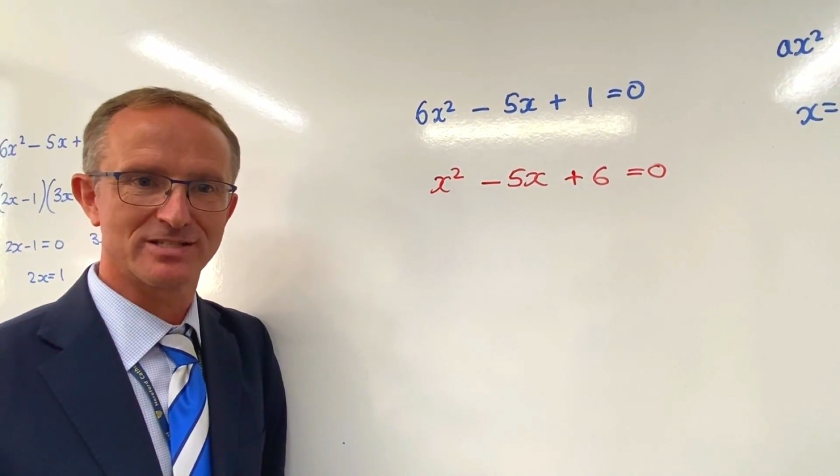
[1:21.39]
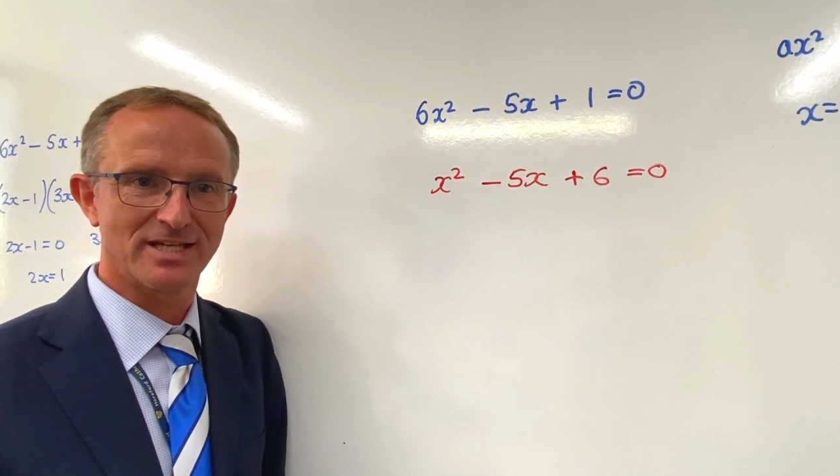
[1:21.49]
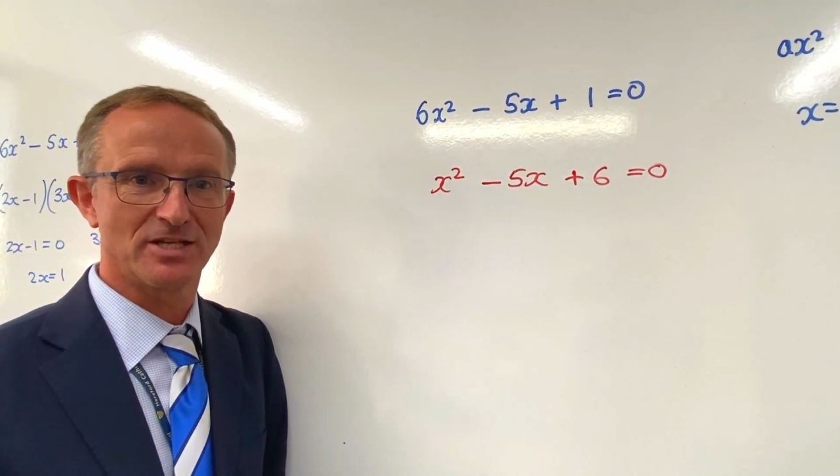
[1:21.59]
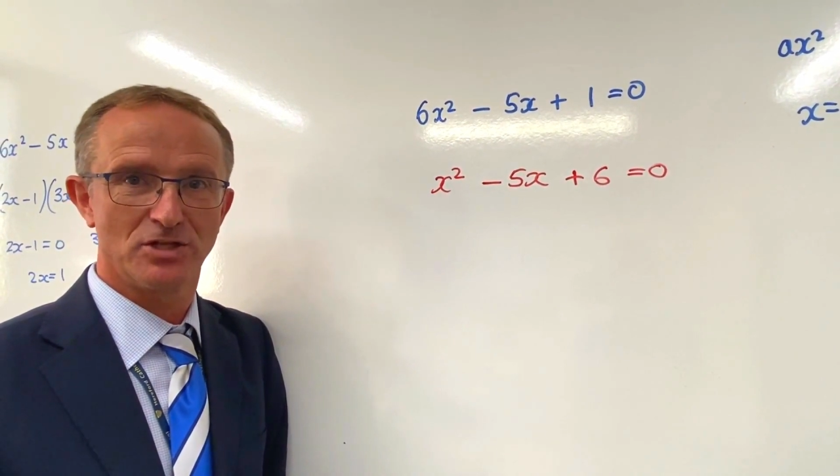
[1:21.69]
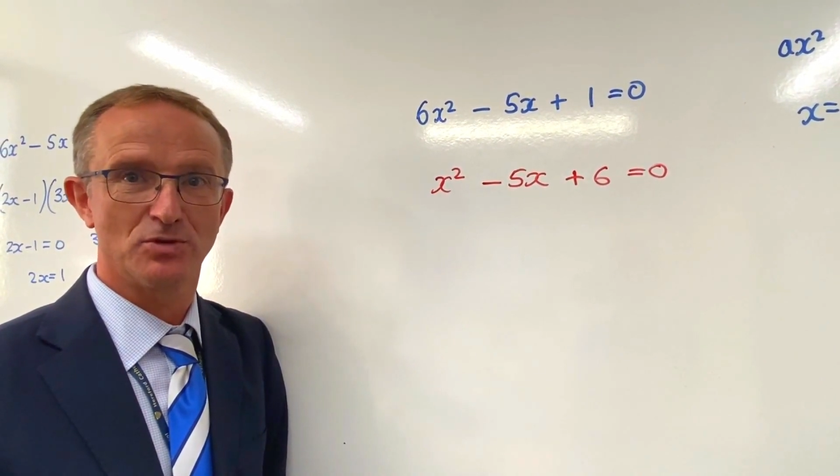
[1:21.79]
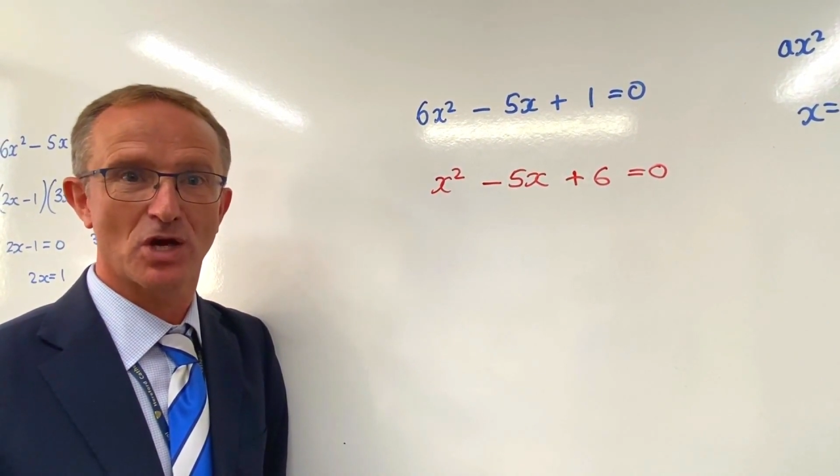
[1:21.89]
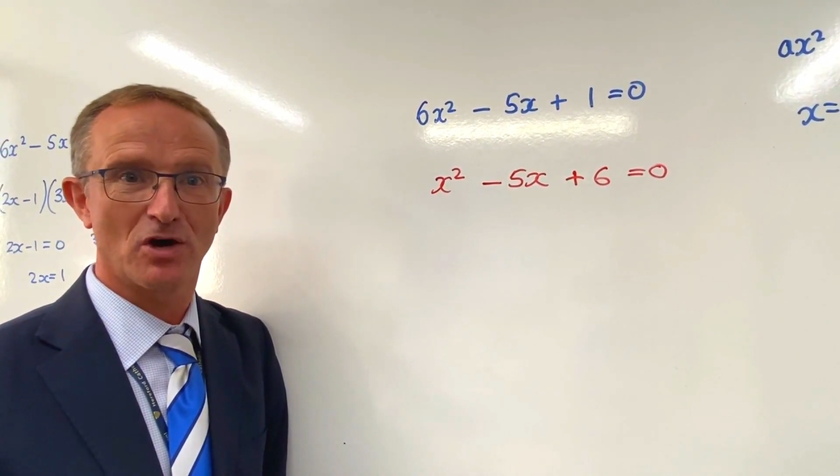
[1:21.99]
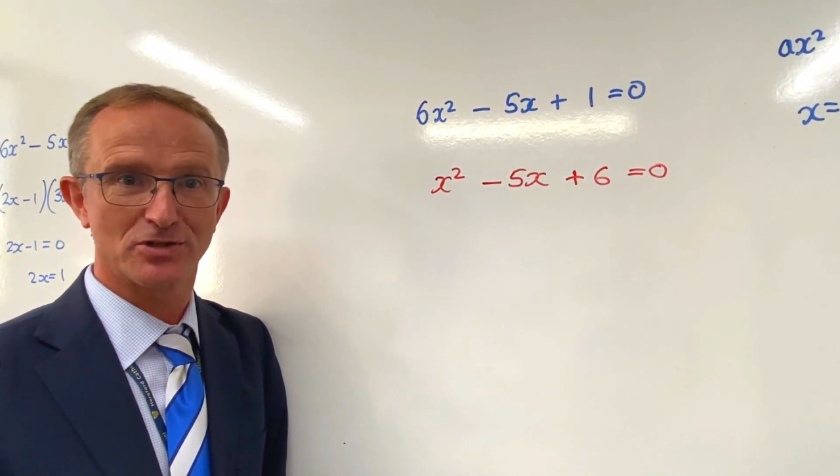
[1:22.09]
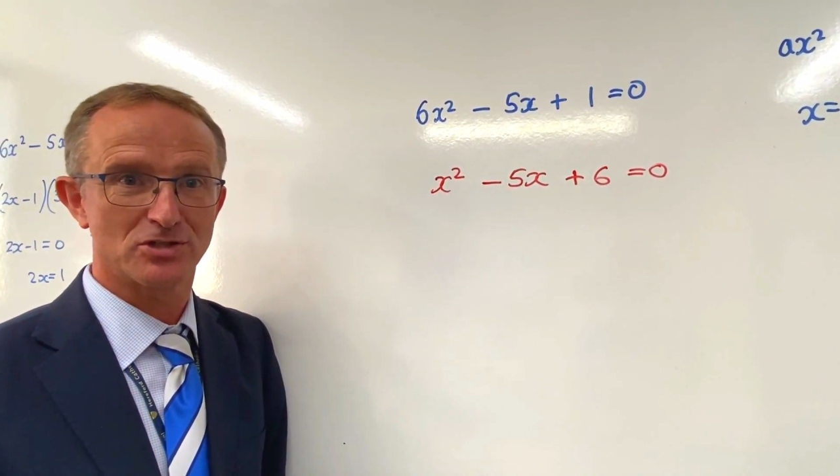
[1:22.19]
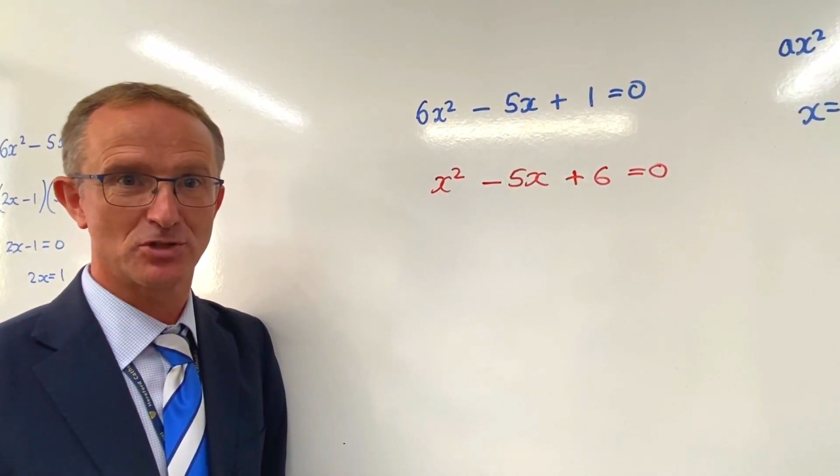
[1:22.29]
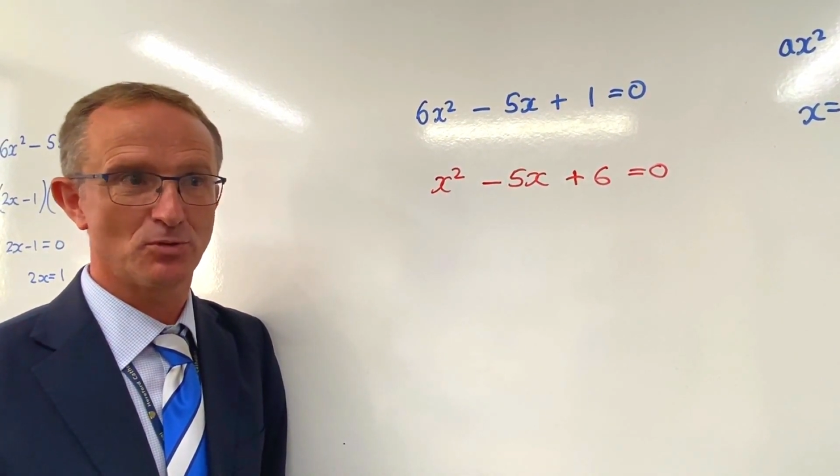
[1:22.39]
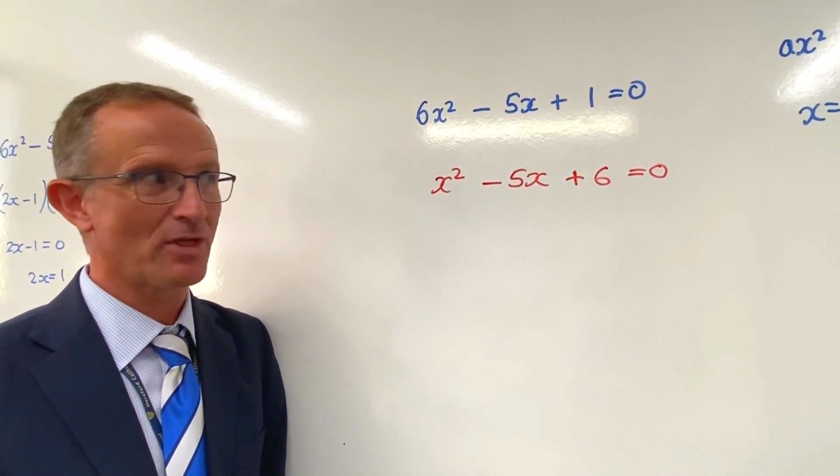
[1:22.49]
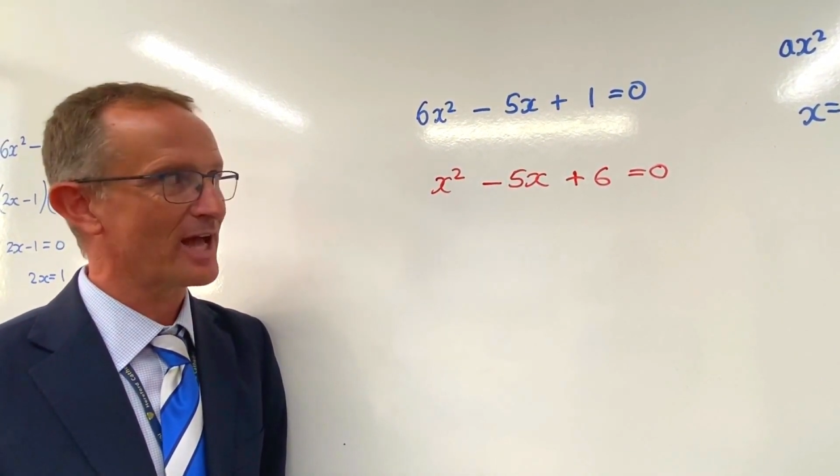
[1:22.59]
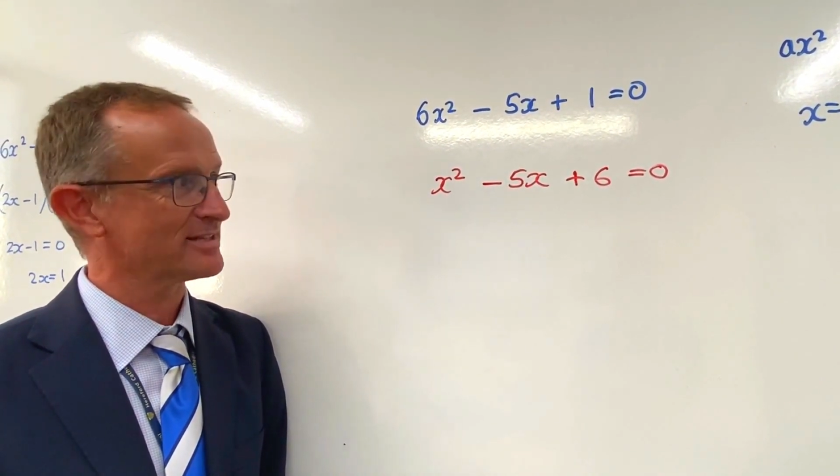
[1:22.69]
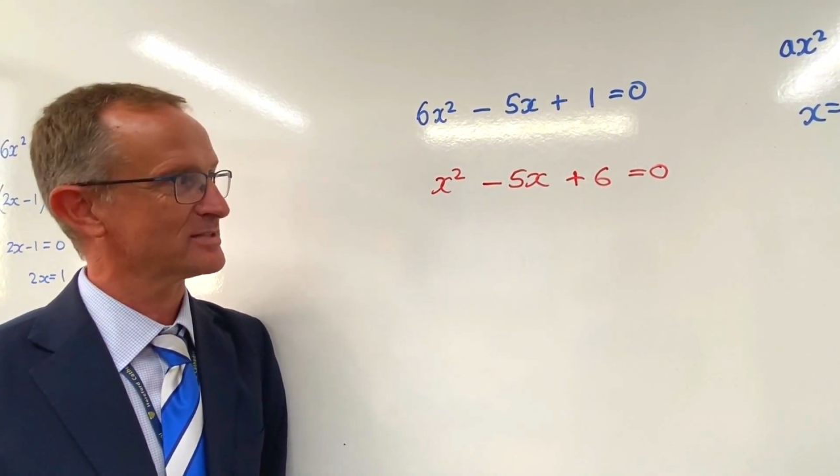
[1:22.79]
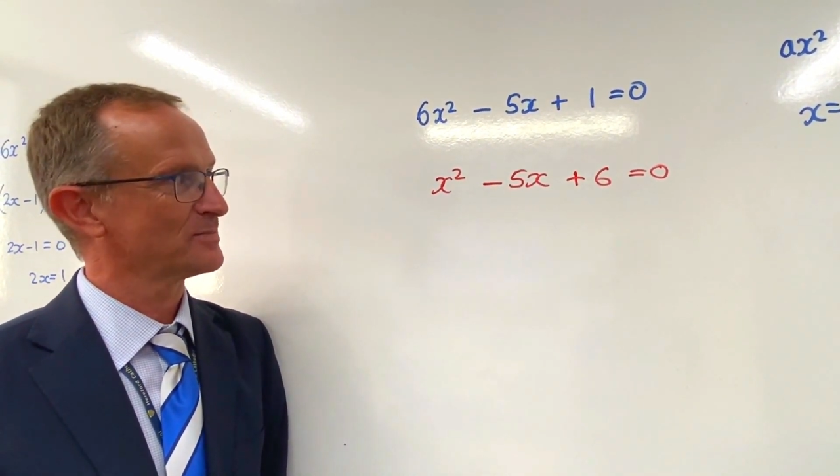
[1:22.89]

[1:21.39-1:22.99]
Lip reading: said, you can't do that.